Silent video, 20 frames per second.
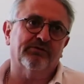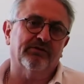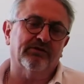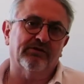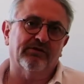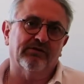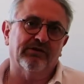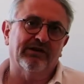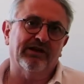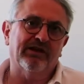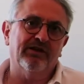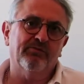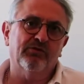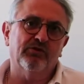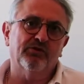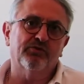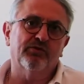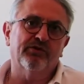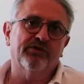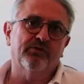labelled
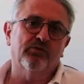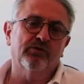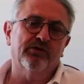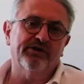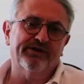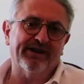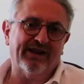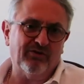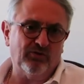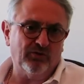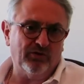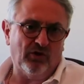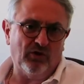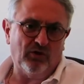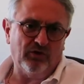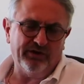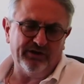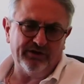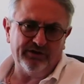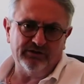with the word
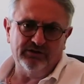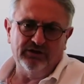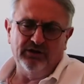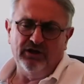alcoholic?